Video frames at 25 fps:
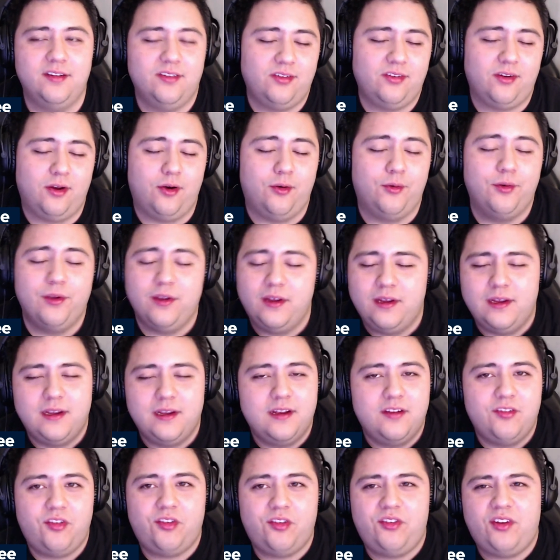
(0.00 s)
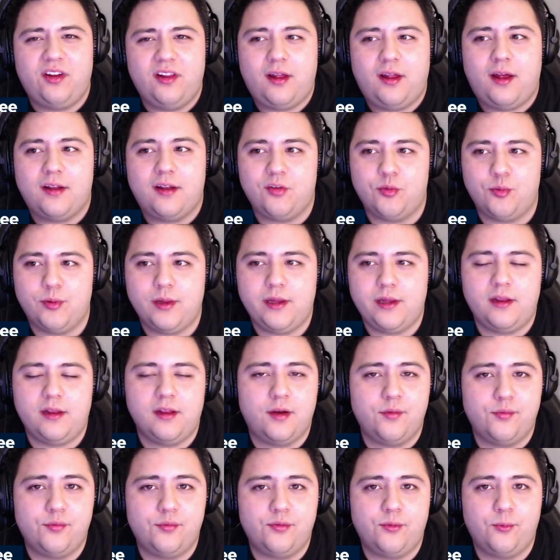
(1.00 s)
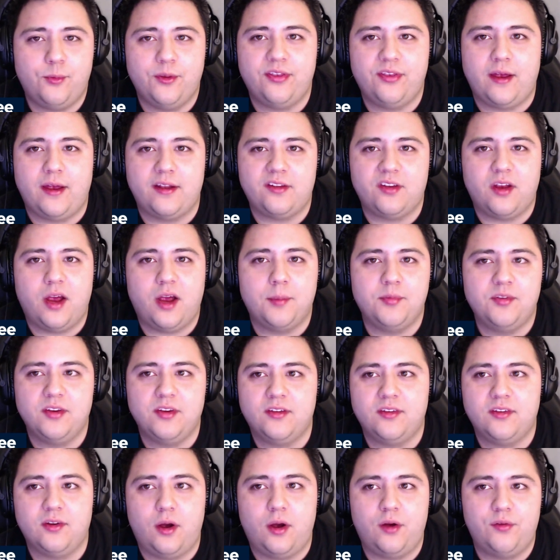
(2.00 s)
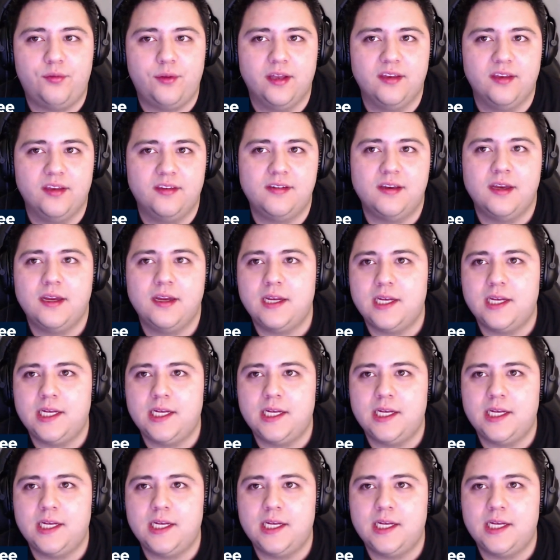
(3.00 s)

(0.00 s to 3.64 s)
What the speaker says: So just a lot to really love with that top six offense.